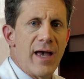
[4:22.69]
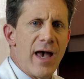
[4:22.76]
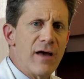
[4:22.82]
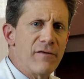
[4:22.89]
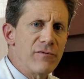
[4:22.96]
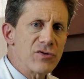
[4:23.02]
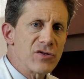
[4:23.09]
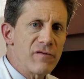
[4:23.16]

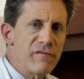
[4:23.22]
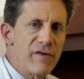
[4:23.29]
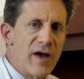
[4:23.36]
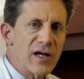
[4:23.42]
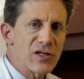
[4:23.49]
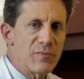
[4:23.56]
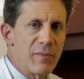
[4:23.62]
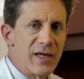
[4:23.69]
Adverse
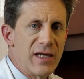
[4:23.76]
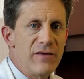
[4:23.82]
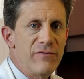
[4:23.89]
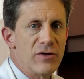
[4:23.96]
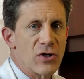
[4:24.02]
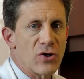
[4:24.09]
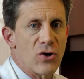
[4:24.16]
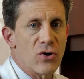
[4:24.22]
effects may
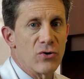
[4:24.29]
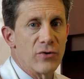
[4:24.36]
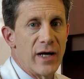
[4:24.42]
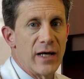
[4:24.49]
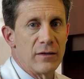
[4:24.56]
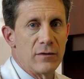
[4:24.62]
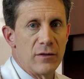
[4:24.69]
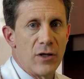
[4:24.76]
even occur
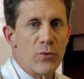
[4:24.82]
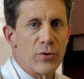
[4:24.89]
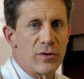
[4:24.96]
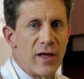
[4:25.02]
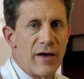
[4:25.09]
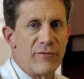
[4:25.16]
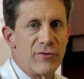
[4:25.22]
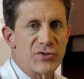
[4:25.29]
at lower
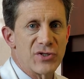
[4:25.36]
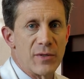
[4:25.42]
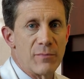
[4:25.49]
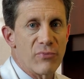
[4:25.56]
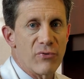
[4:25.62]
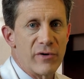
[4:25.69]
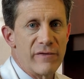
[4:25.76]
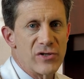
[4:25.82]
levels
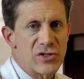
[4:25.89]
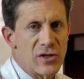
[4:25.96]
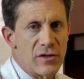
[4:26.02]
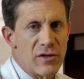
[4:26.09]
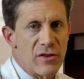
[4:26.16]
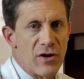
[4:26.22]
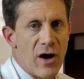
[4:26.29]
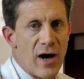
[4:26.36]
than
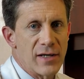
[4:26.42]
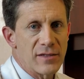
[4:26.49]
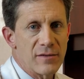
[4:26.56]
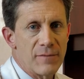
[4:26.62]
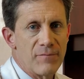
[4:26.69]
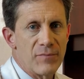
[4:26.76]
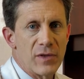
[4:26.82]
previously thought.